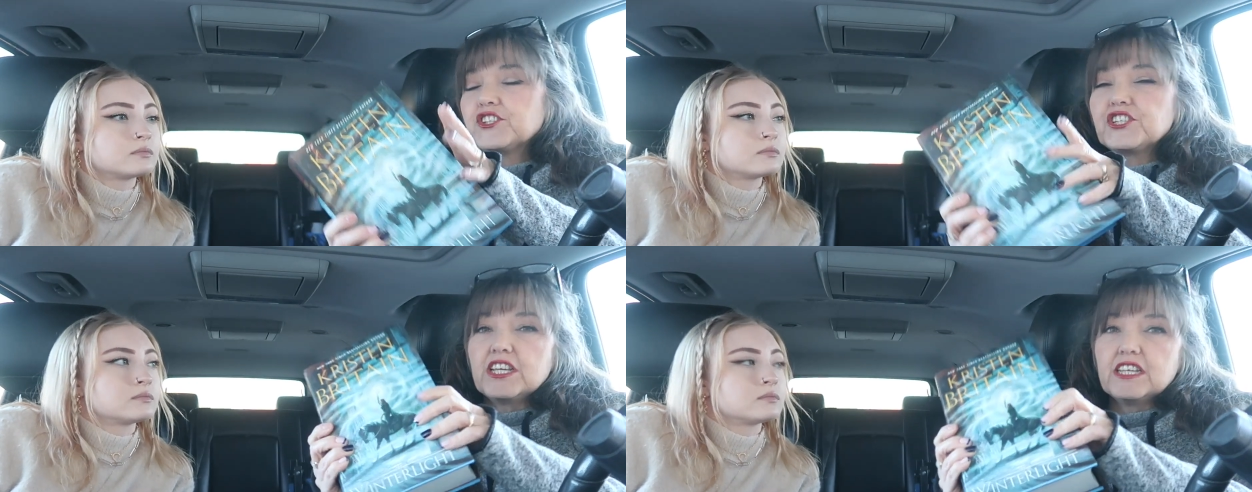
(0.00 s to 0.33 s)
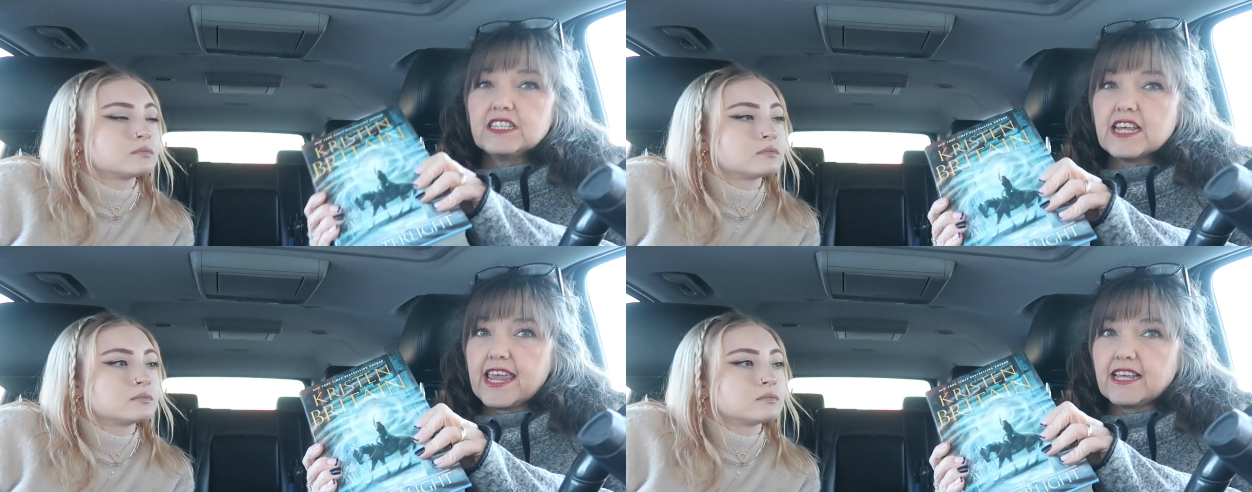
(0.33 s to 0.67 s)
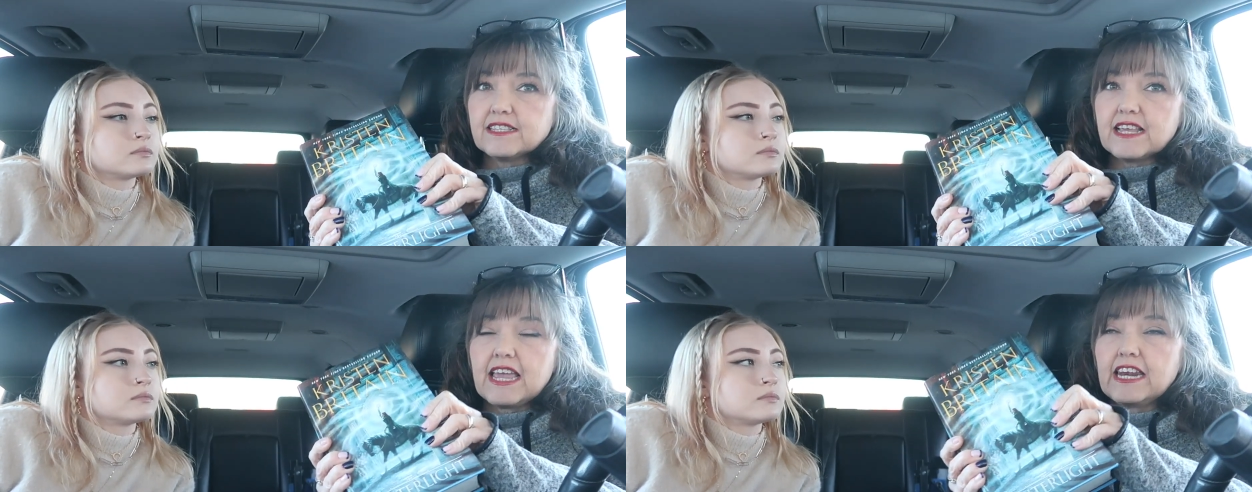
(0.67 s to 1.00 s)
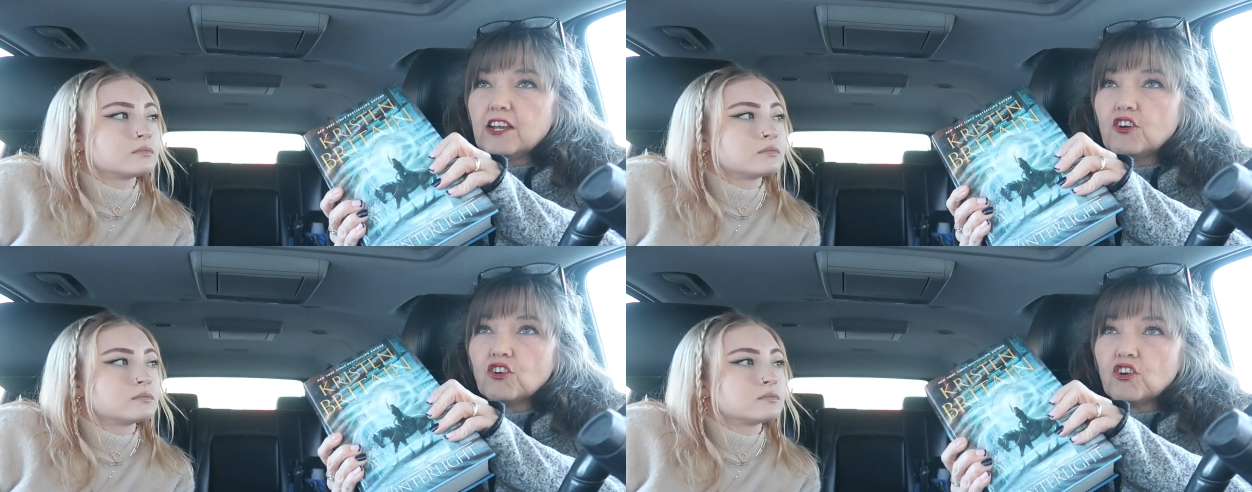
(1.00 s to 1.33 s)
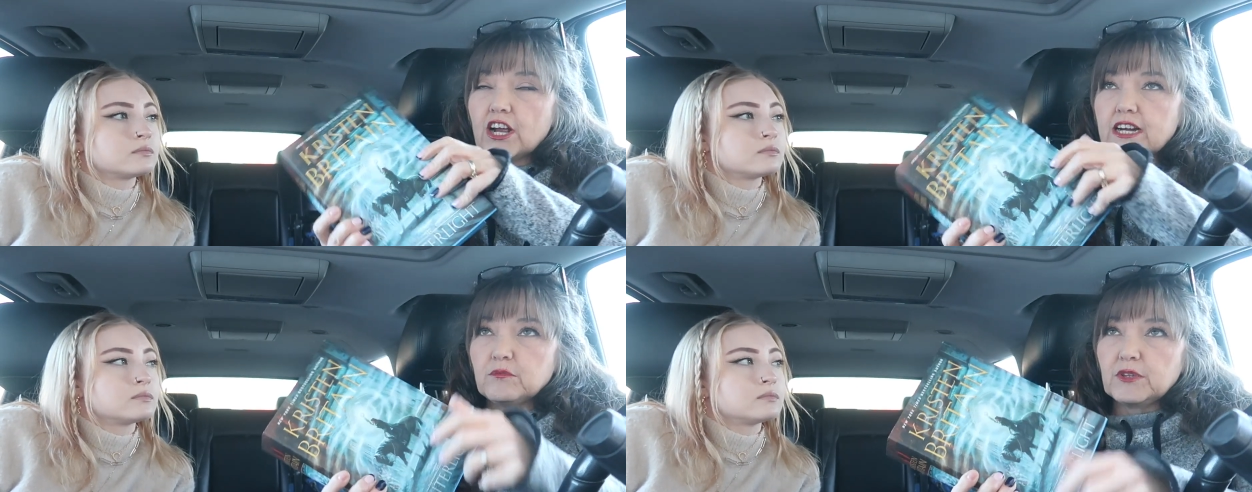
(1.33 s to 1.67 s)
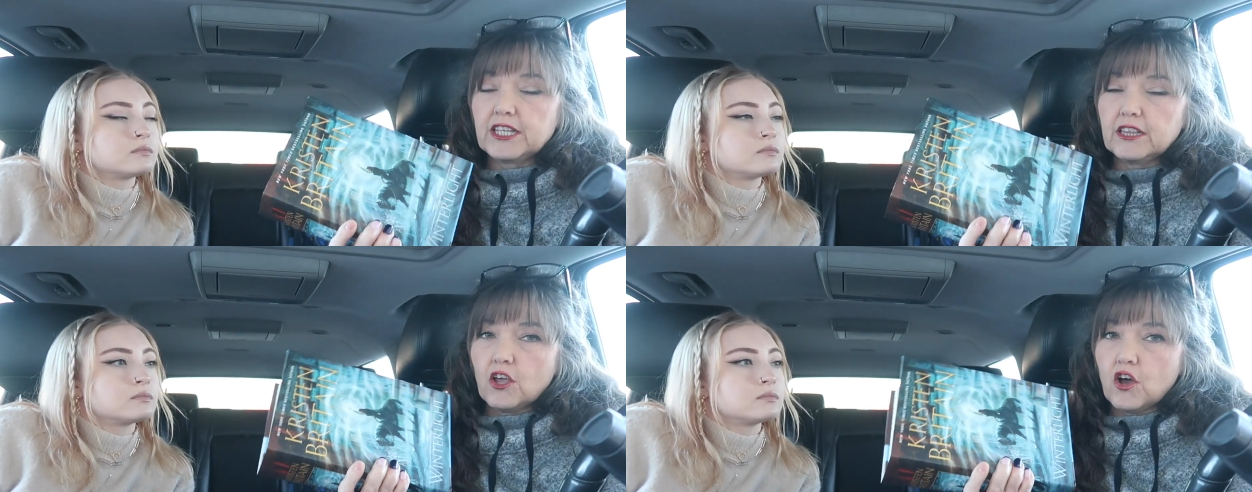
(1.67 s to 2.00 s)
Speaker 1: she takes an
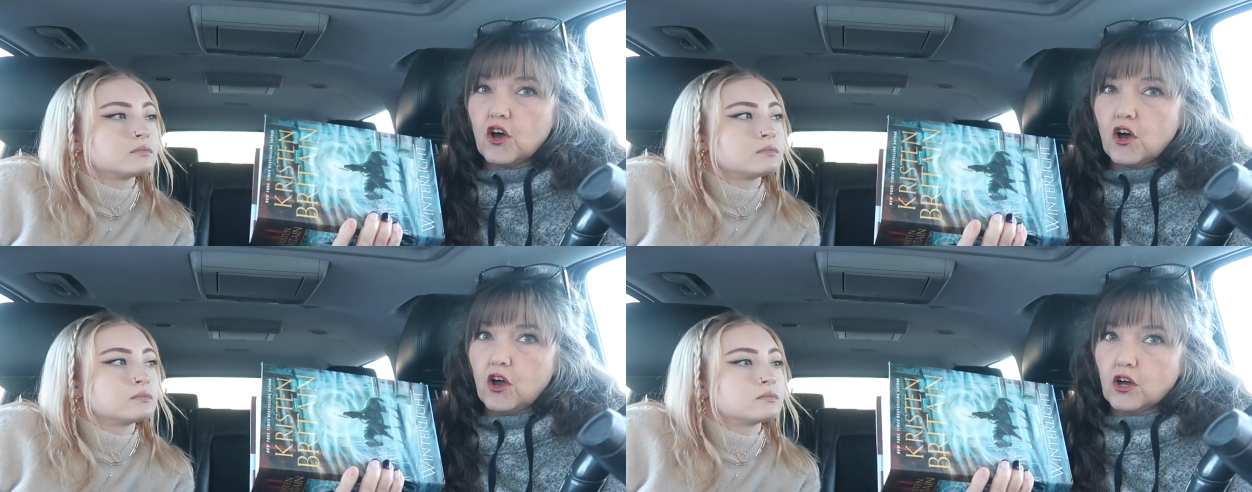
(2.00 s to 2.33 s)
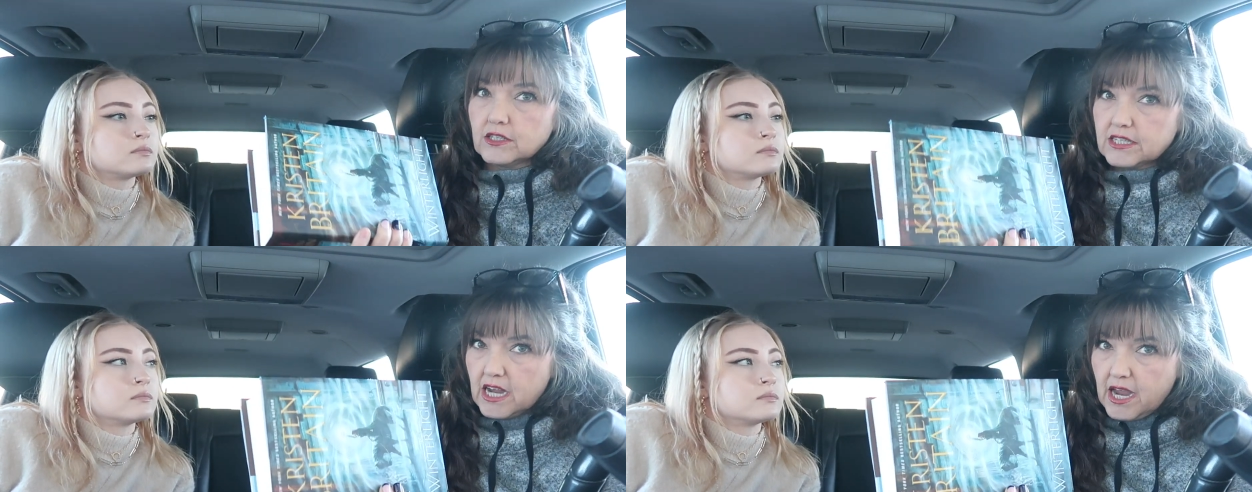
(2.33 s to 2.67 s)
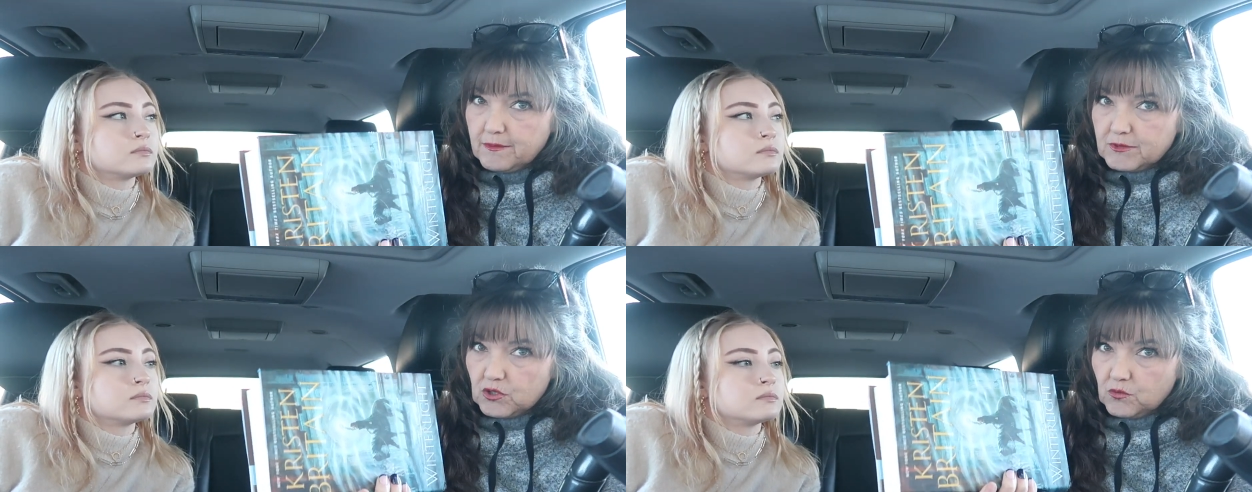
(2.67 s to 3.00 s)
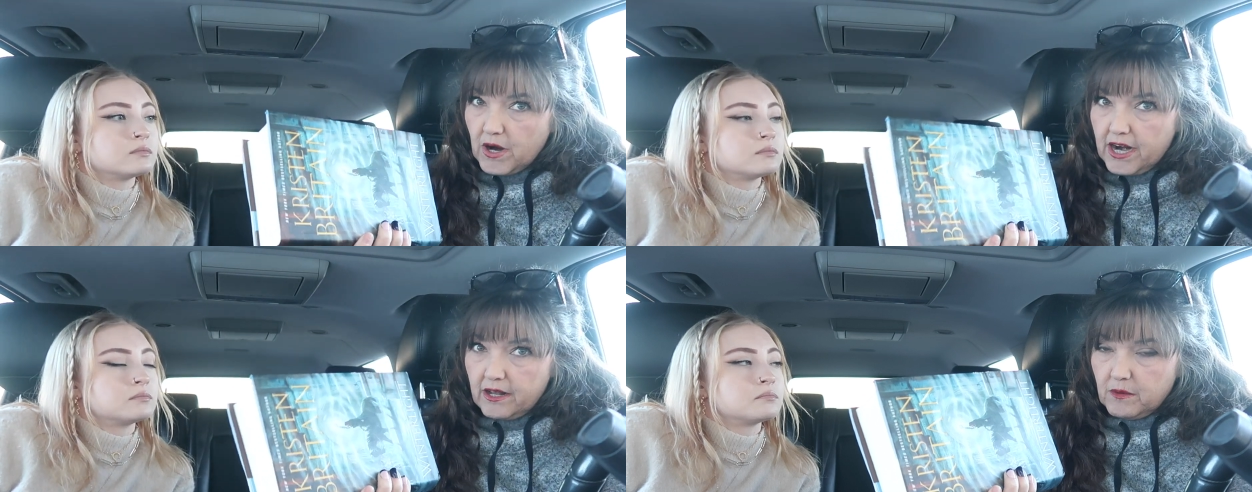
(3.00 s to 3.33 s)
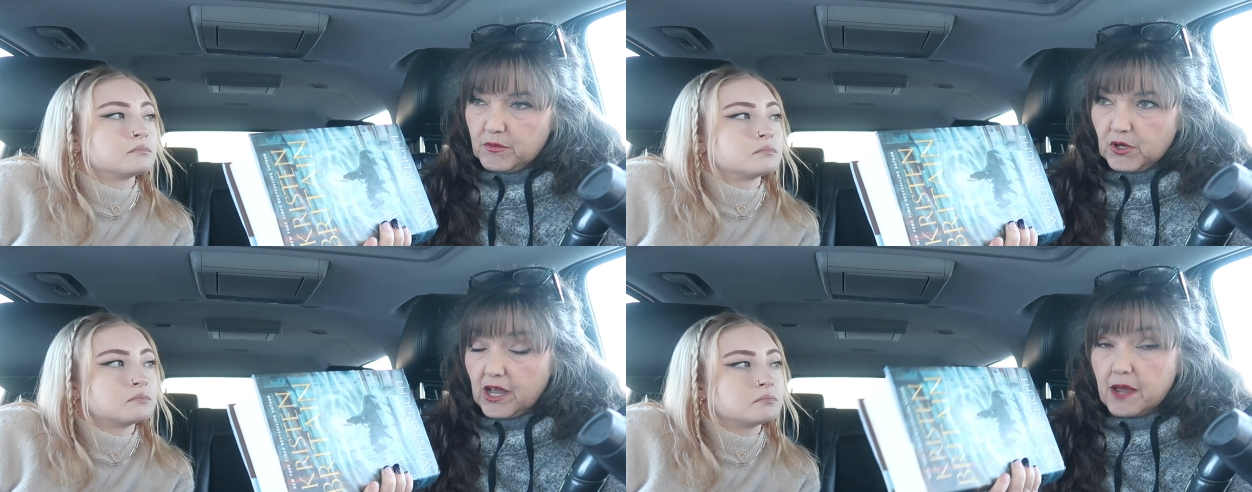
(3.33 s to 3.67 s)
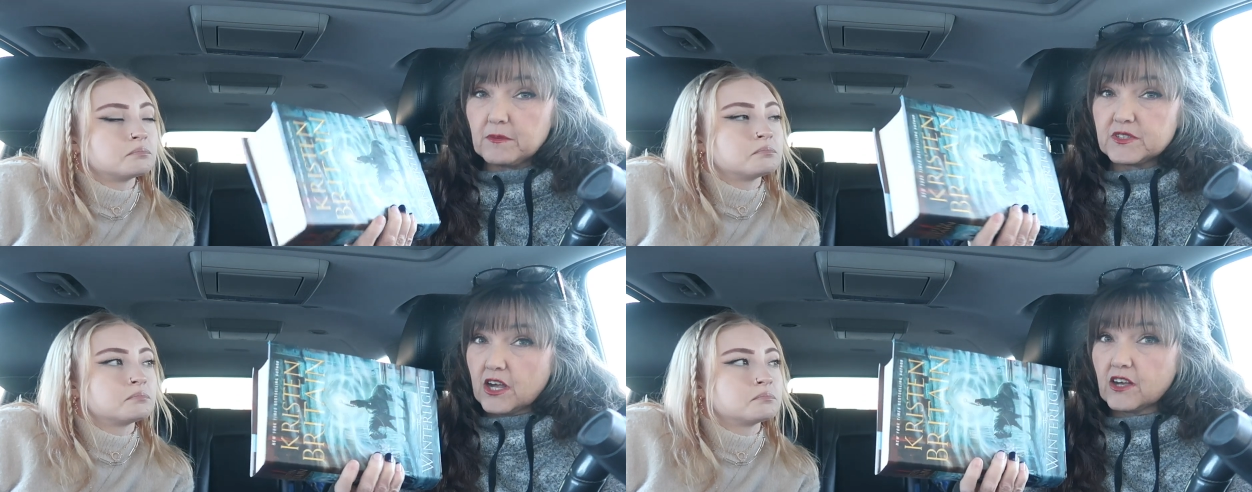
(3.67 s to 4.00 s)
incredibly long time to write a book.
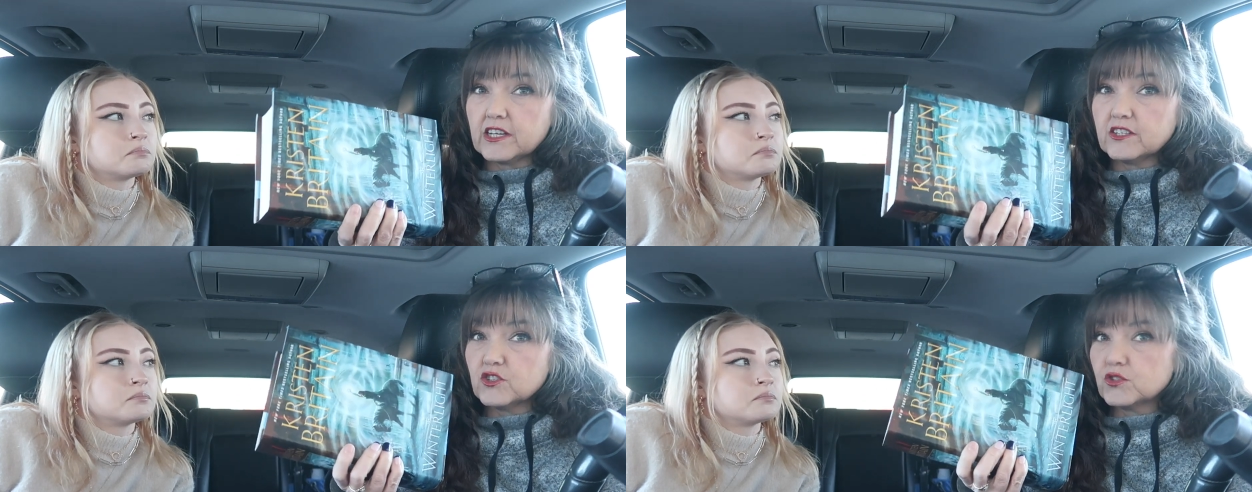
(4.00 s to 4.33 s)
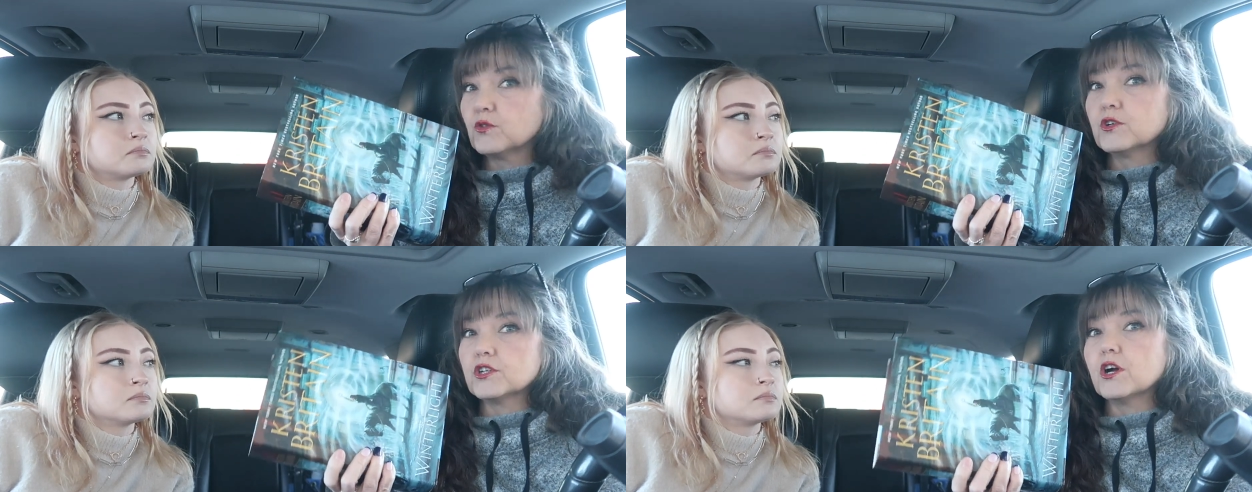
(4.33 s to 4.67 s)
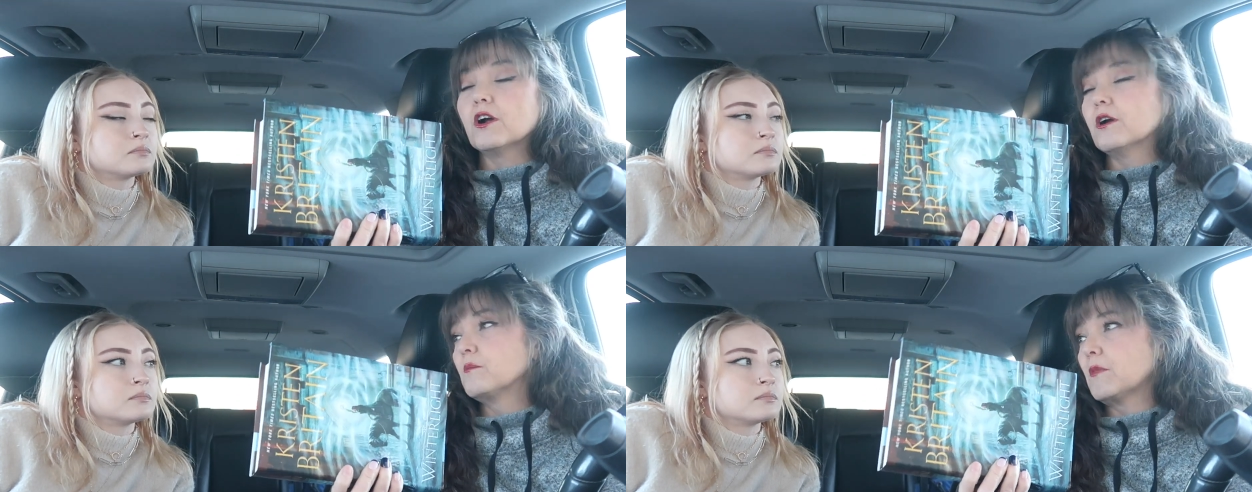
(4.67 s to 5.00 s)
I'm talking George R.